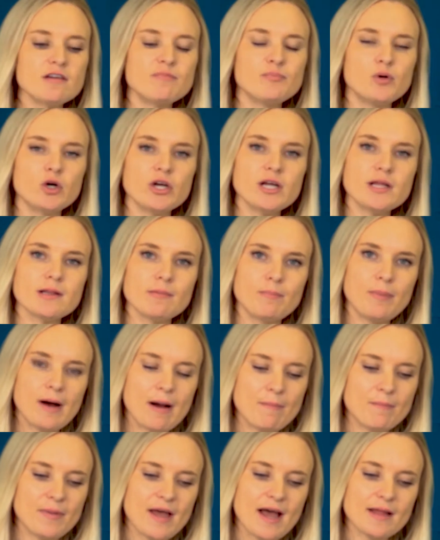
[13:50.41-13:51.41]
Putting the
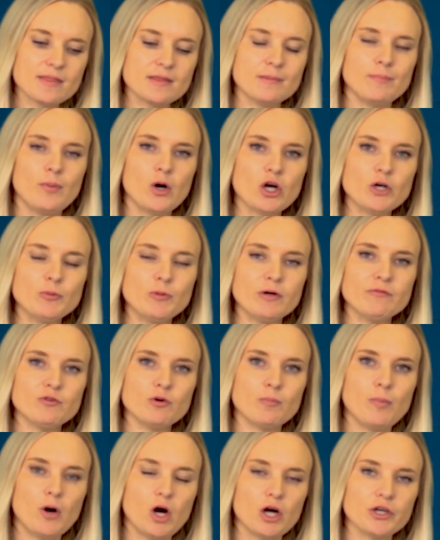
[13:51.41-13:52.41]
pump at the bottom of your
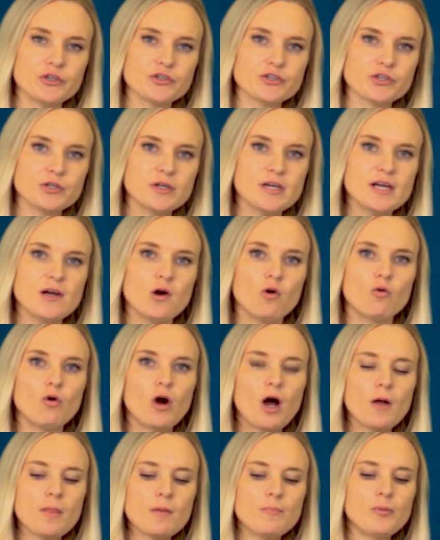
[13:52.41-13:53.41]
pond,
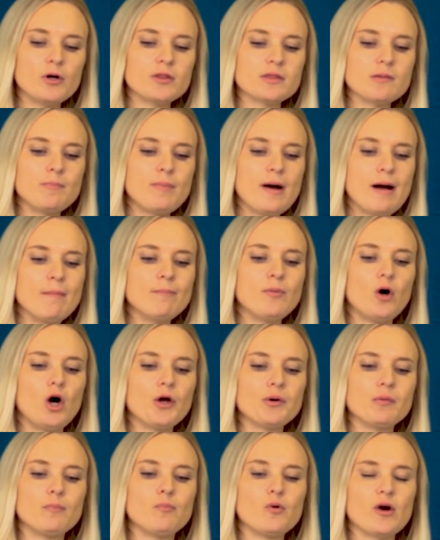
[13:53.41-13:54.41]
rather put the pump
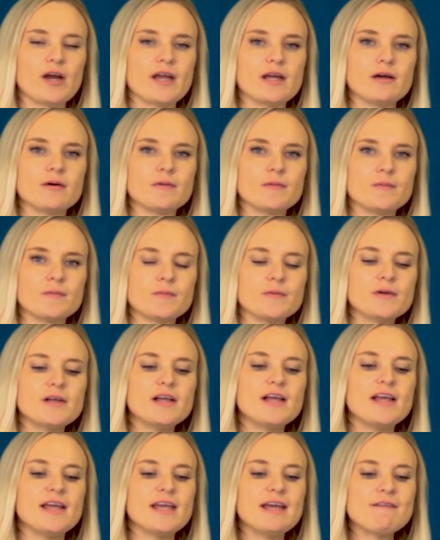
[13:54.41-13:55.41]
on a brick.
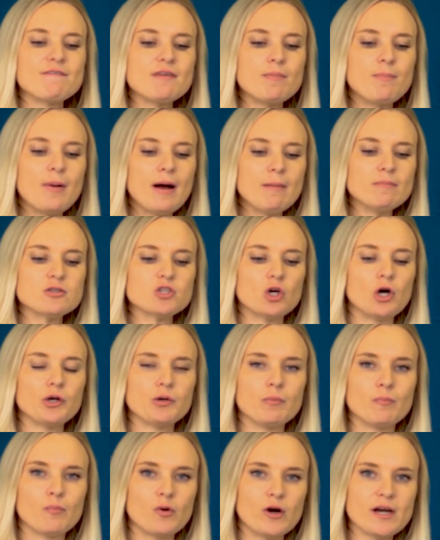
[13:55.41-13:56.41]
If the pump's on
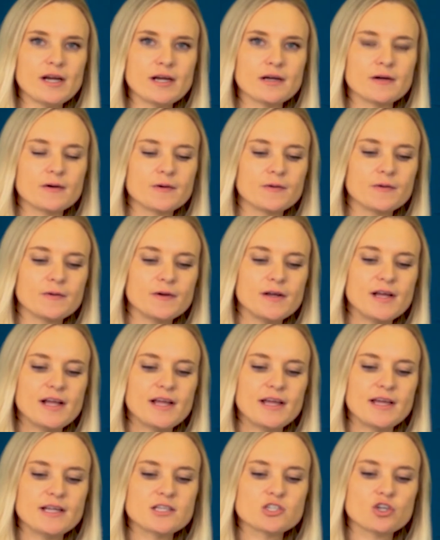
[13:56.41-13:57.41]
a brick,
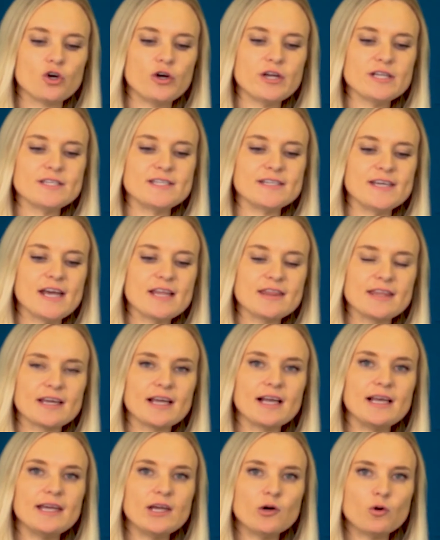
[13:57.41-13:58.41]
it's going to get the
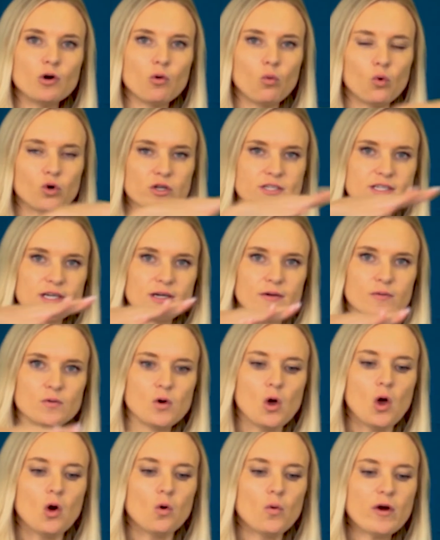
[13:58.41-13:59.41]
clearer water.
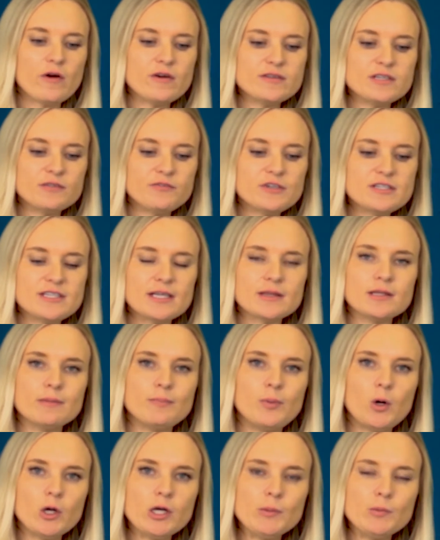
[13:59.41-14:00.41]
Whereas if it's at the
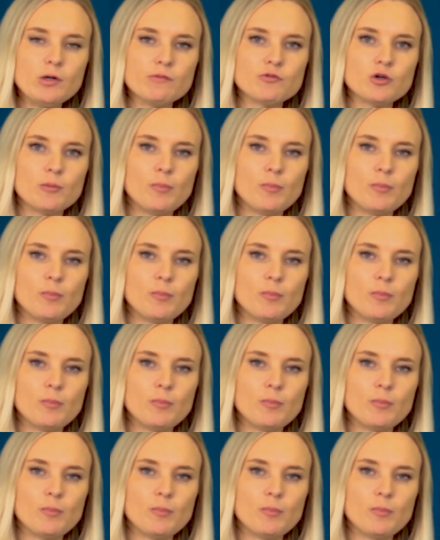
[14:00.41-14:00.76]
bottom of your